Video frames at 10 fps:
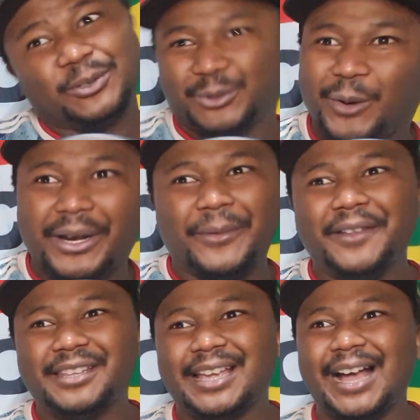went
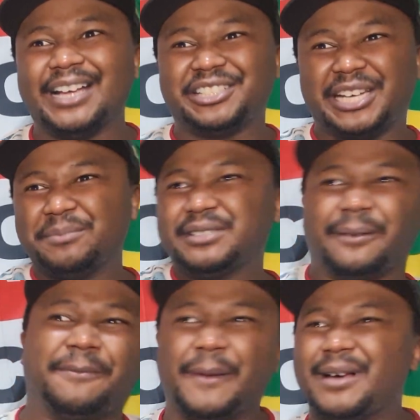around the guy, chipped
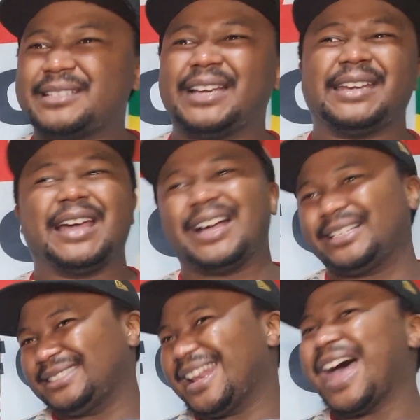it, fam. I was like,
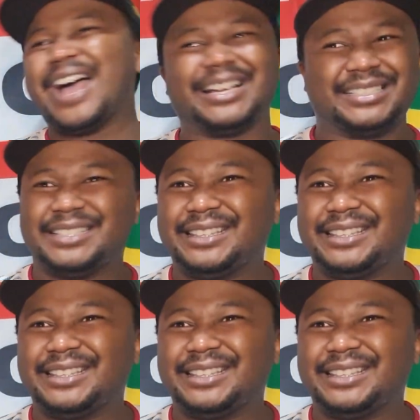nah.